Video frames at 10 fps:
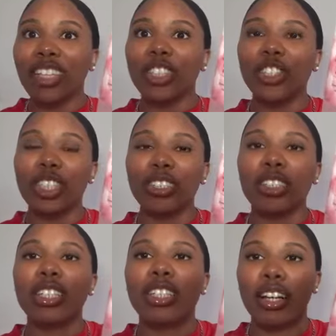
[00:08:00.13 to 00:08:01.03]
it's gentle
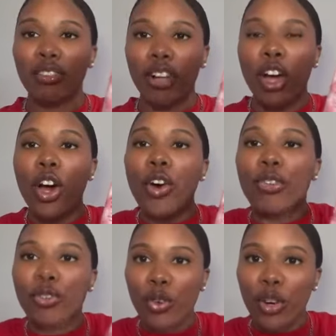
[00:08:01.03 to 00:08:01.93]
enough
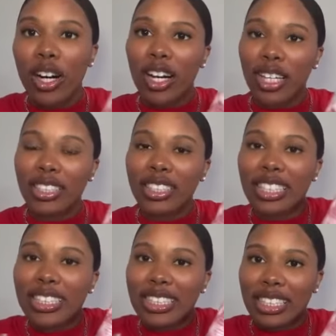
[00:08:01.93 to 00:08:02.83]
for us
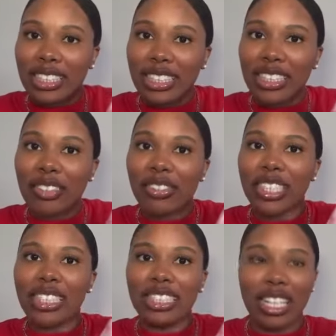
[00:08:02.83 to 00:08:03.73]
sensitive,
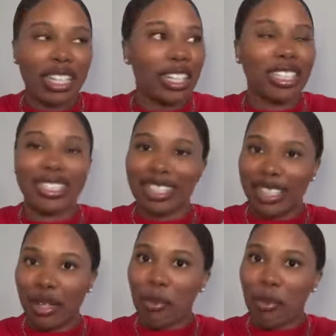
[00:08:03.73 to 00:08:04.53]
delicate skin